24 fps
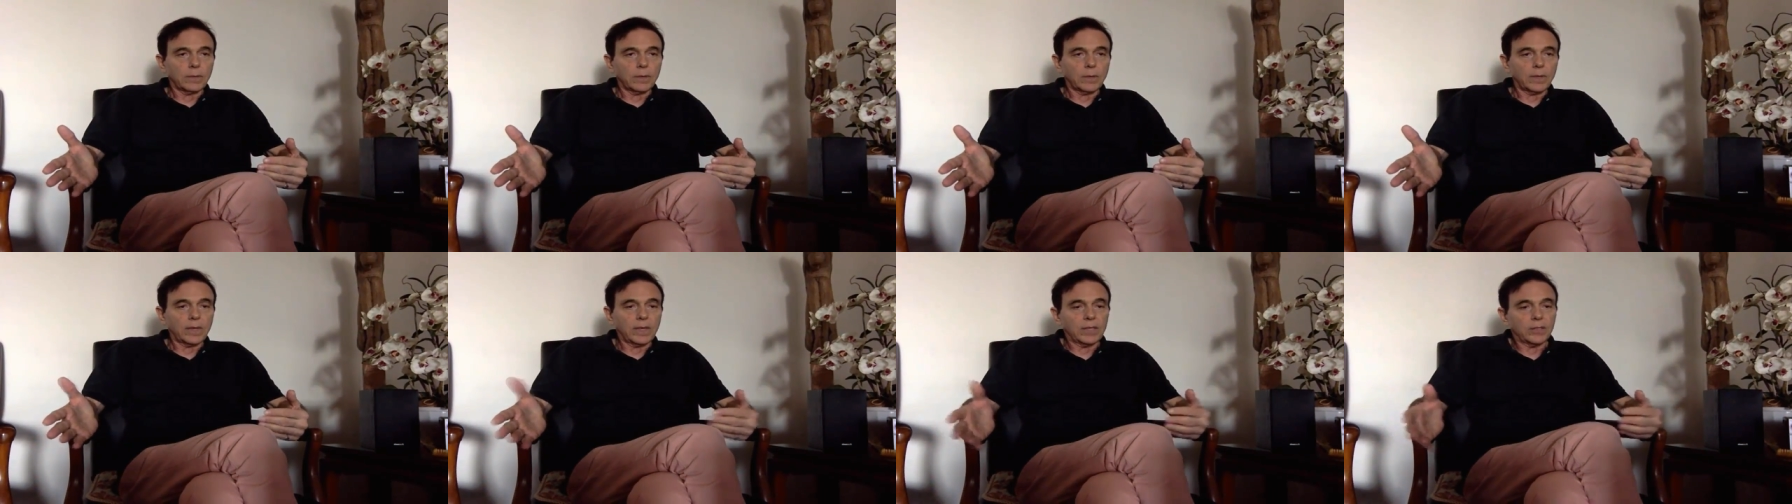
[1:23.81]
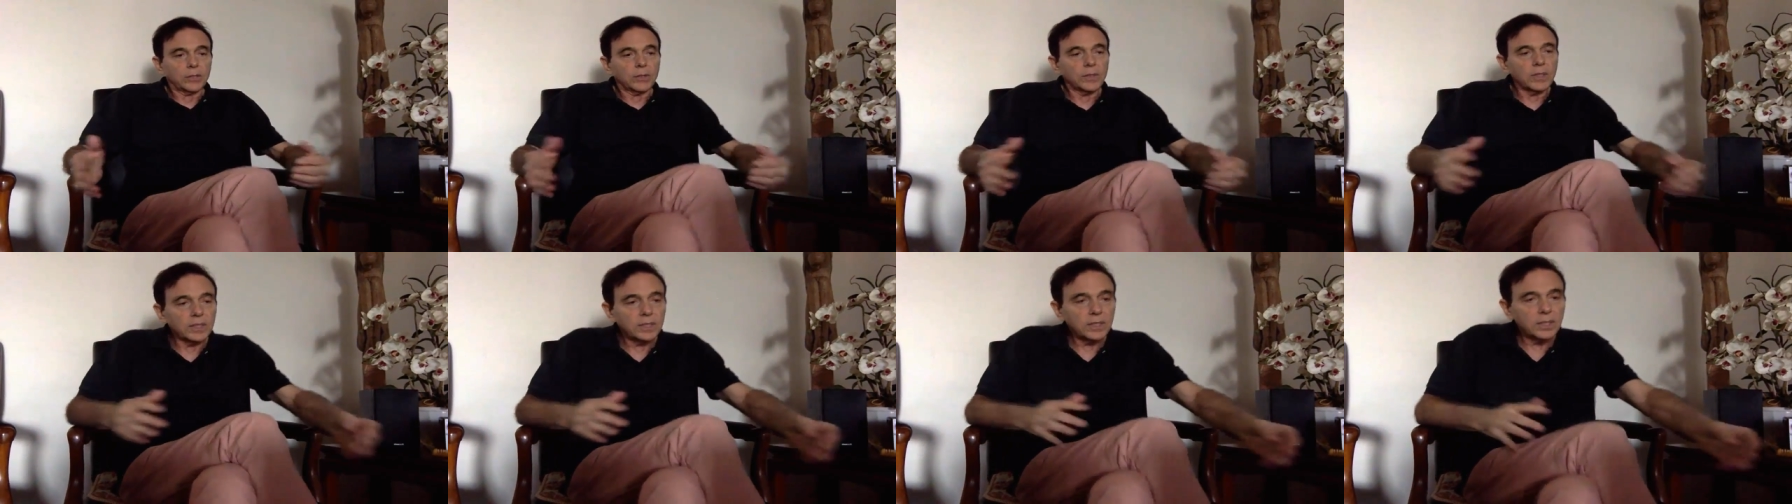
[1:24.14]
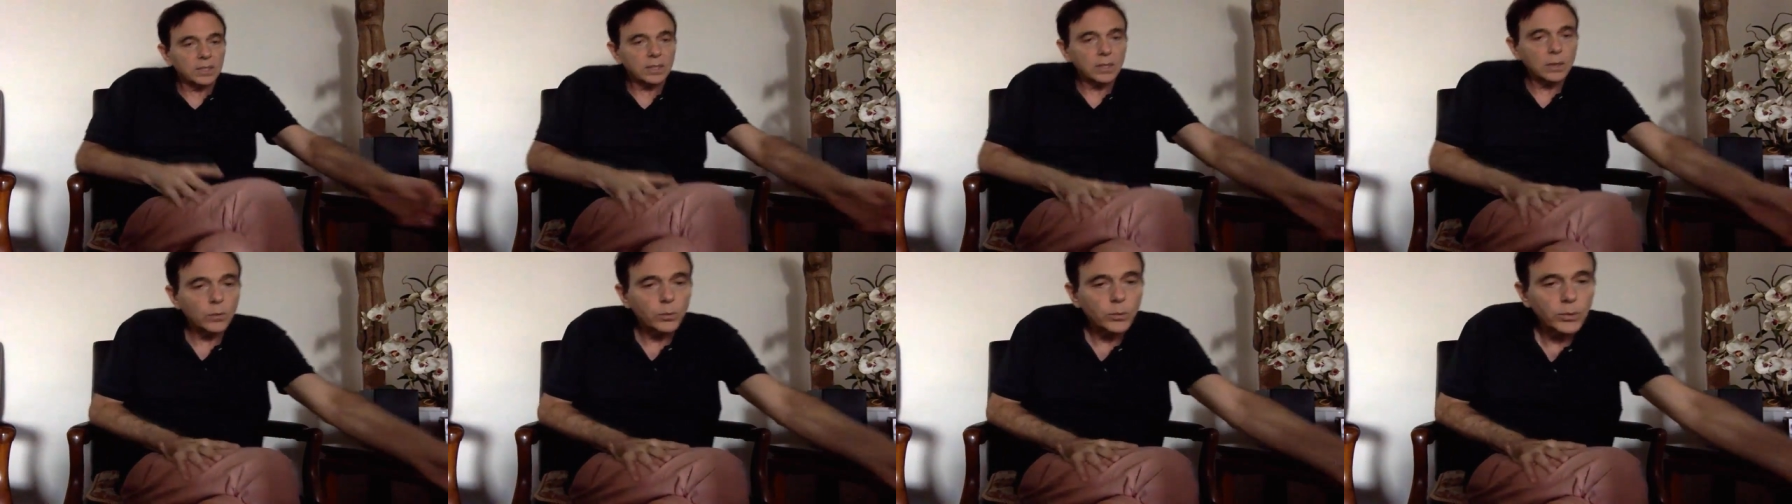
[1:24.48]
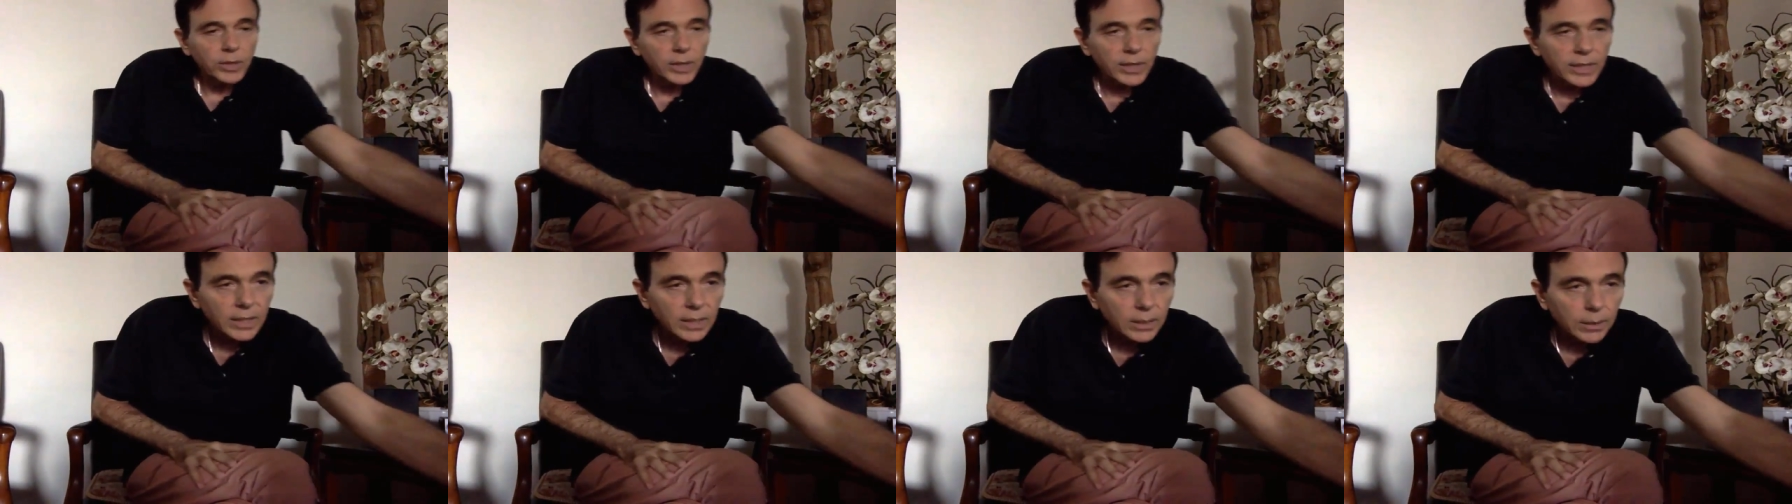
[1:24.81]
Okay, so this is a
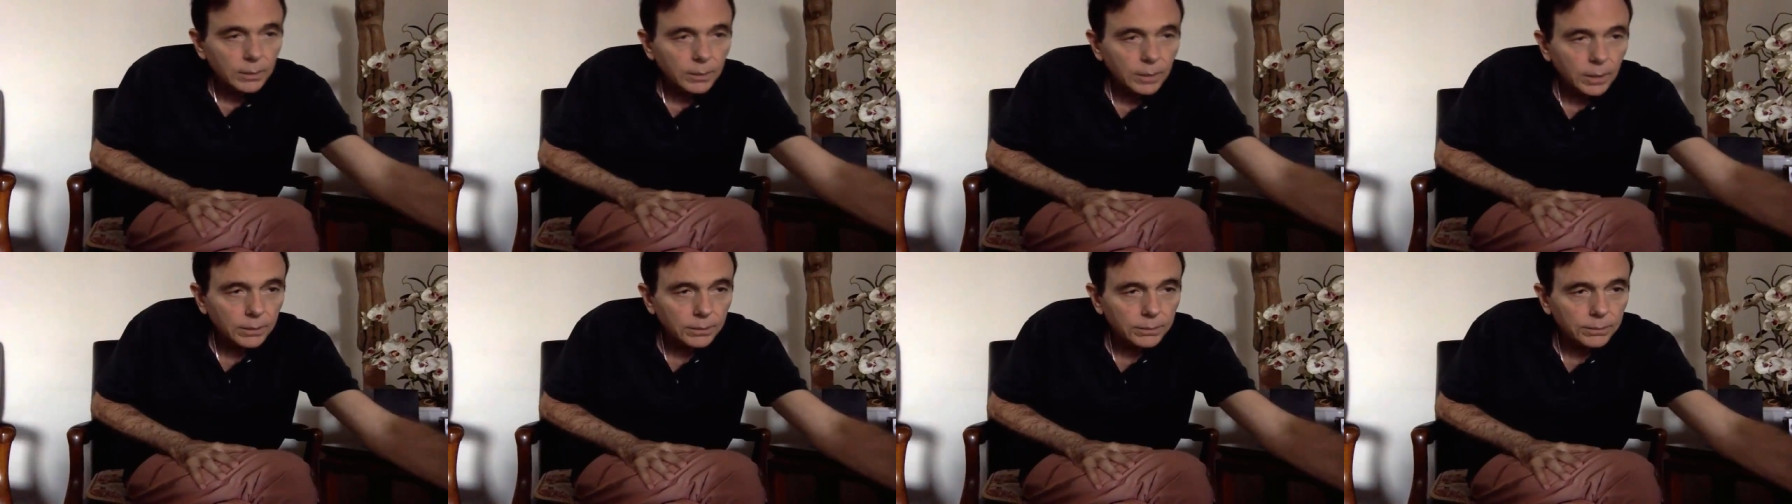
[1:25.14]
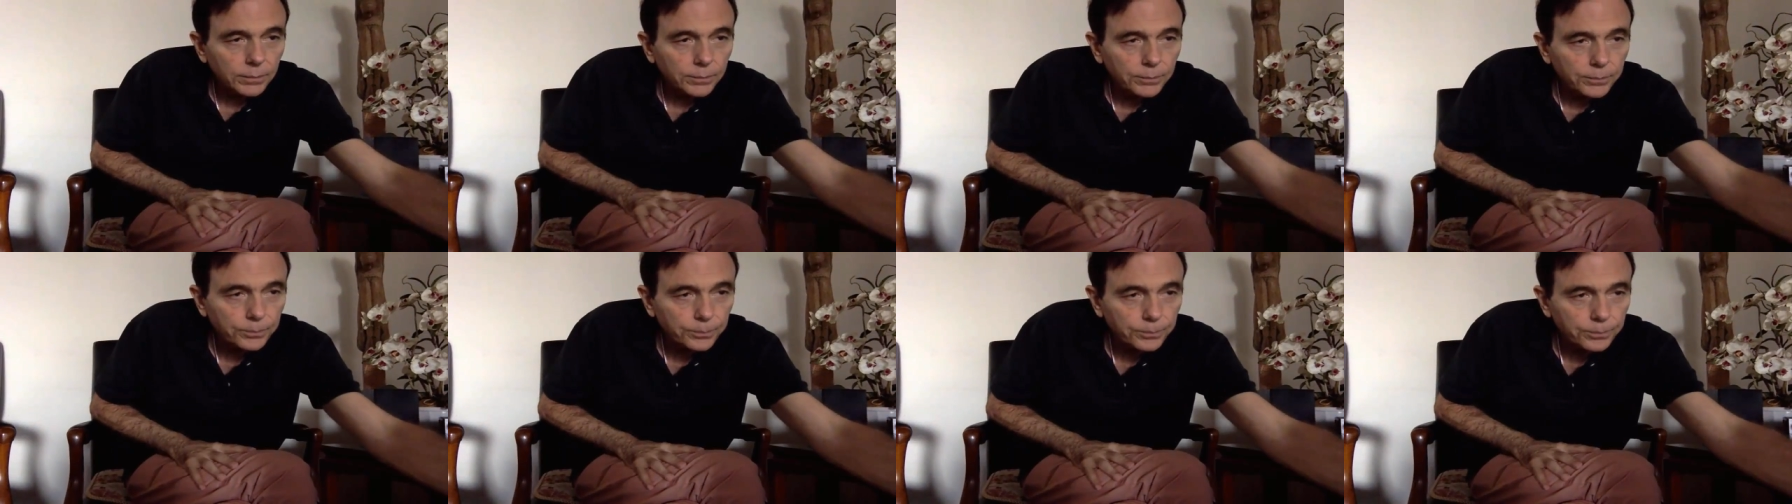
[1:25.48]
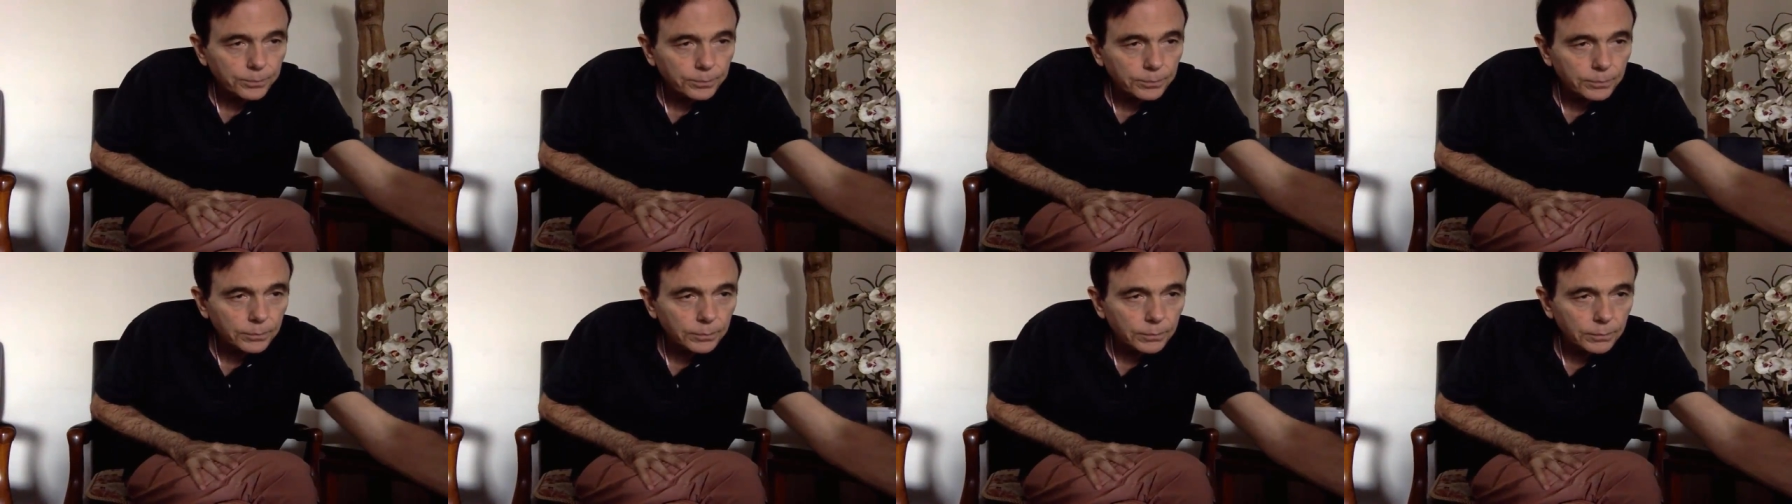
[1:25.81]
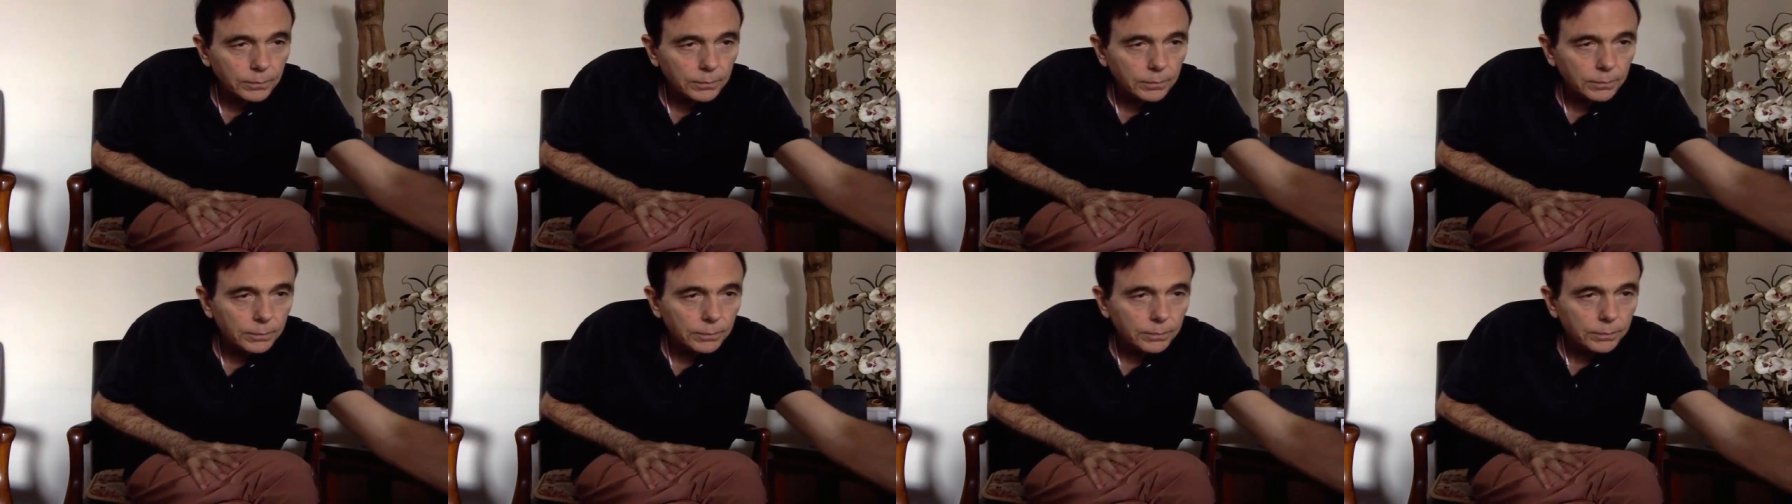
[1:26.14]
really
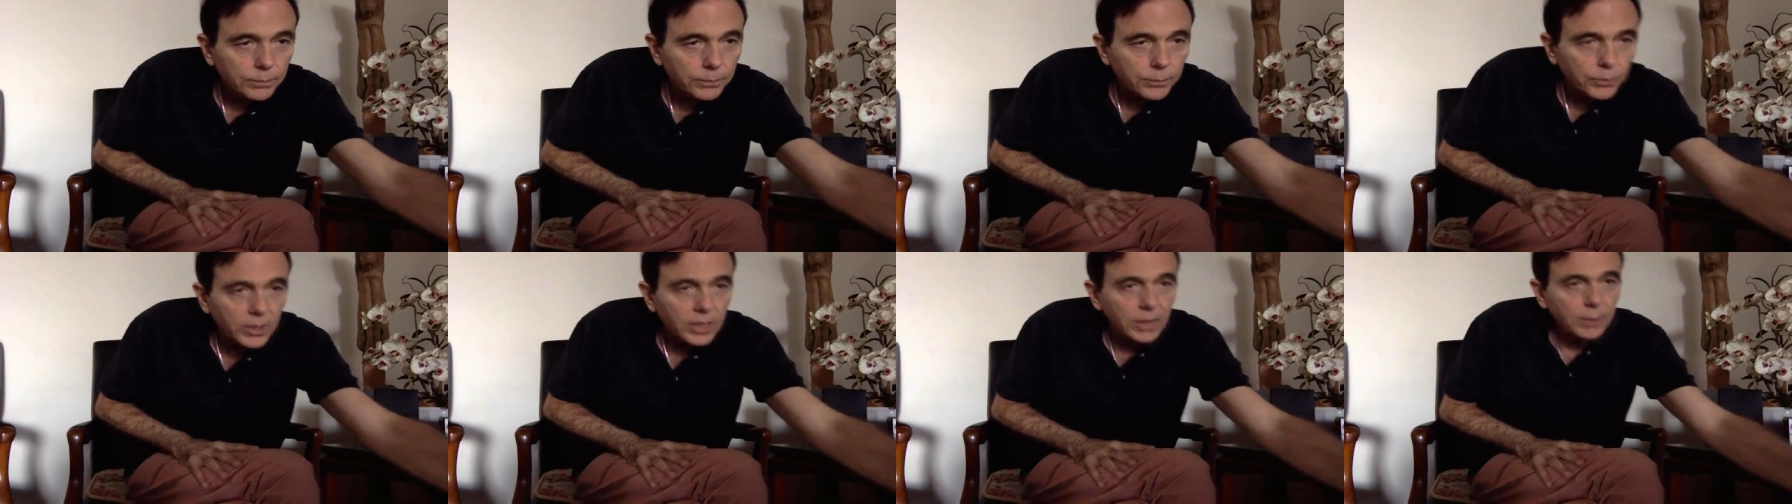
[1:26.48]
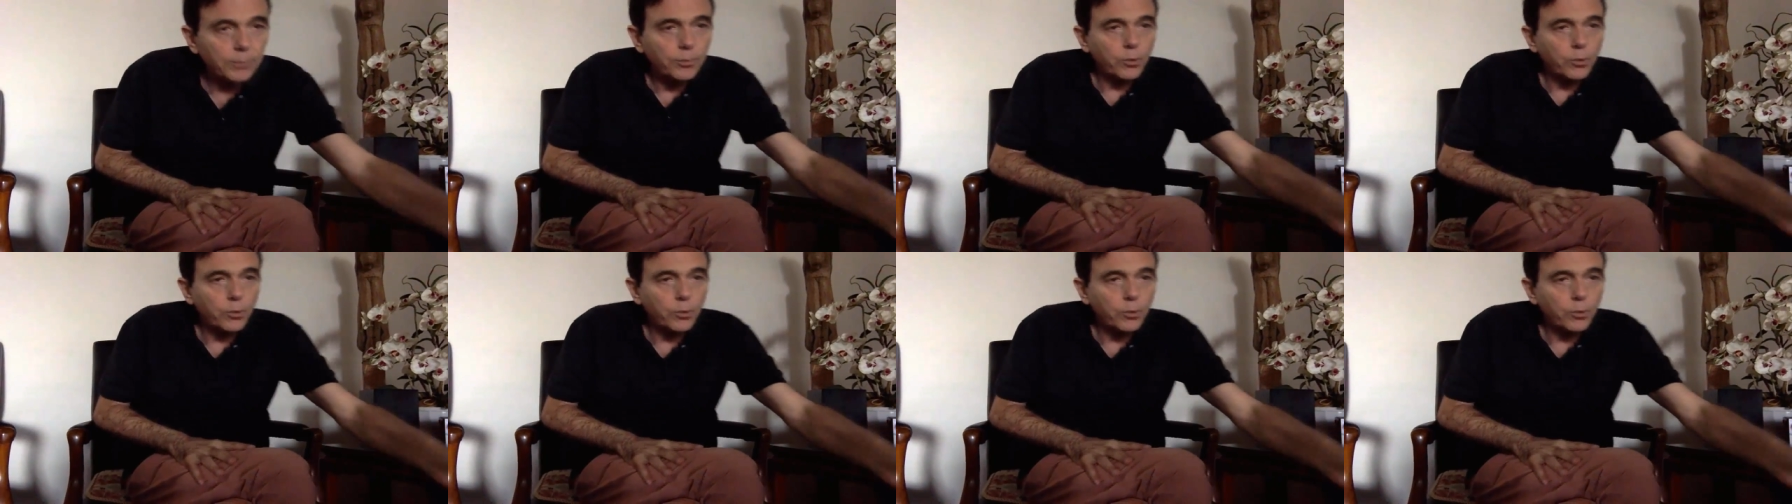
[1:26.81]
pretty